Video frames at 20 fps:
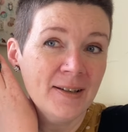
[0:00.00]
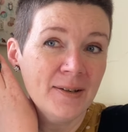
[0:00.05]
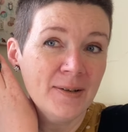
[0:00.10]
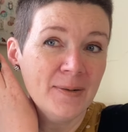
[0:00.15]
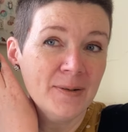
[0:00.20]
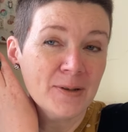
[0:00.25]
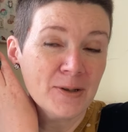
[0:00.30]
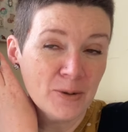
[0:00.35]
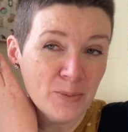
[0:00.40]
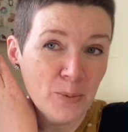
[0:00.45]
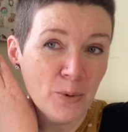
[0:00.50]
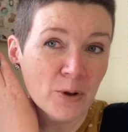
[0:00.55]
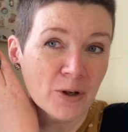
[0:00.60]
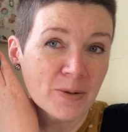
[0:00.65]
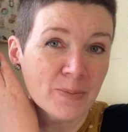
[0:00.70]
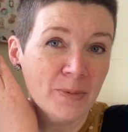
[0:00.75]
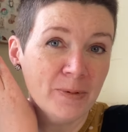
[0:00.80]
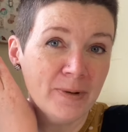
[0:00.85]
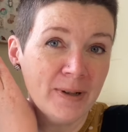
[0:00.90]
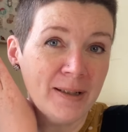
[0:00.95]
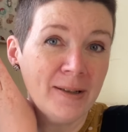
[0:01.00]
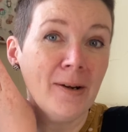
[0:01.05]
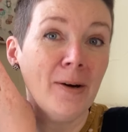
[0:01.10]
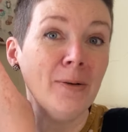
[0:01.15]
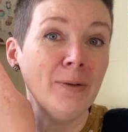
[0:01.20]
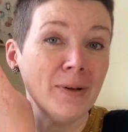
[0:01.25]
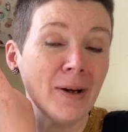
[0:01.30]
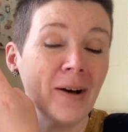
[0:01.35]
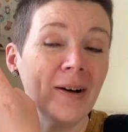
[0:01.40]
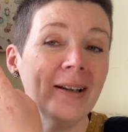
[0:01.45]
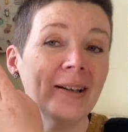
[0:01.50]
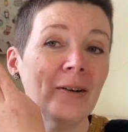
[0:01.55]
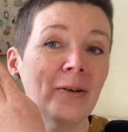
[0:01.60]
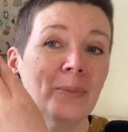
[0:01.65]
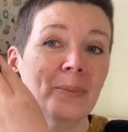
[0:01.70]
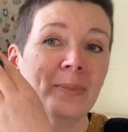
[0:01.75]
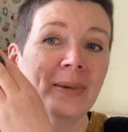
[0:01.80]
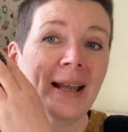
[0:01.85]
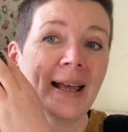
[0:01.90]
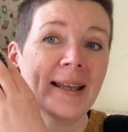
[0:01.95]
superwash merino nylon
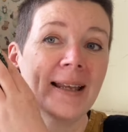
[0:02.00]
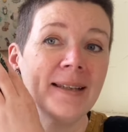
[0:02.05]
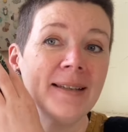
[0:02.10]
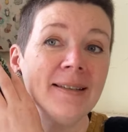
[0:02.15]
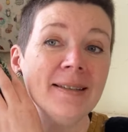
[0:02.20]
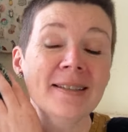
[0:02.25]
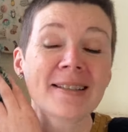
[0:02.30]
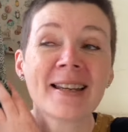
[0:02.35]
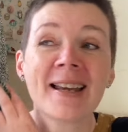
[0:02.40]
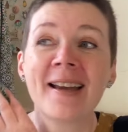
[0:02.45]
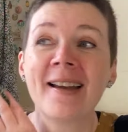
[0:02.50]
blend,